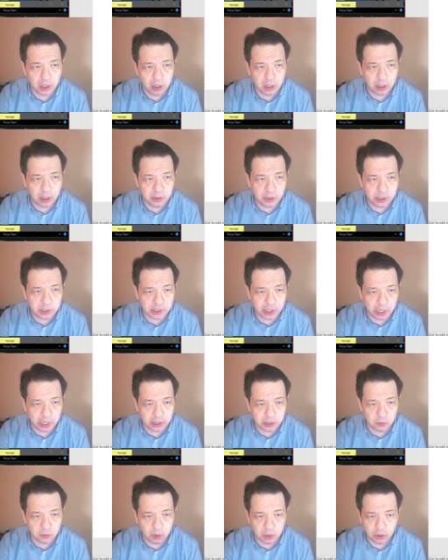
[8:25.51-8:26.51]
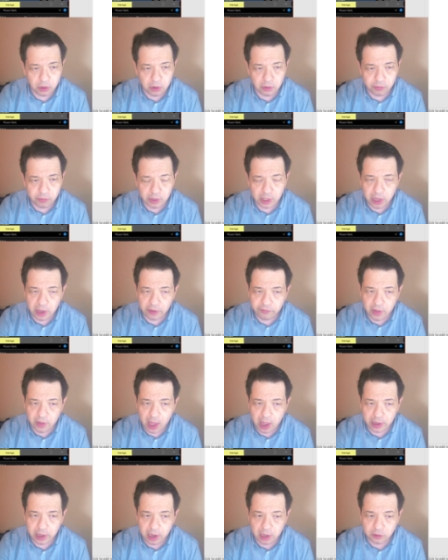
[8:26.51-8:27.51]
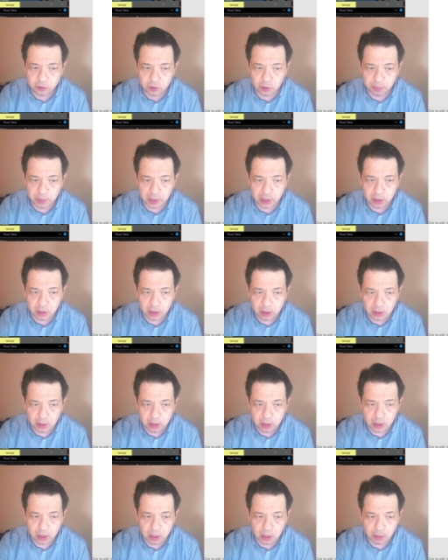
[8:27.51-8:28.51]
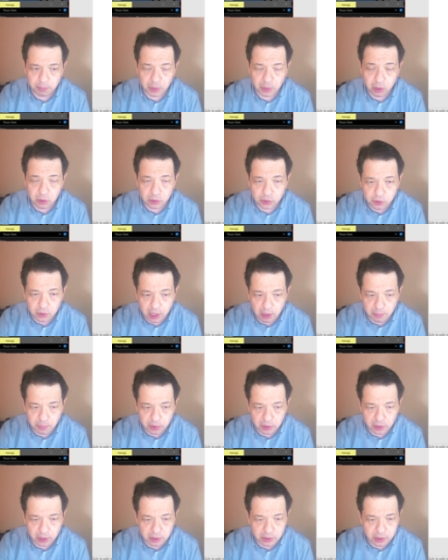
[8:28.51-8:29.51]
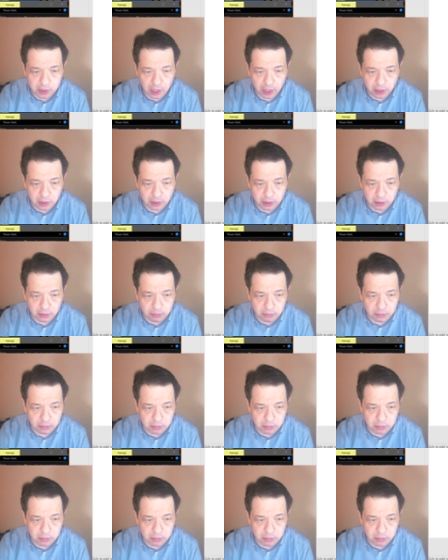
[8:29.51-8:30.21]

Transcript: in this case, when you really have high entropy, because you can't predict anything,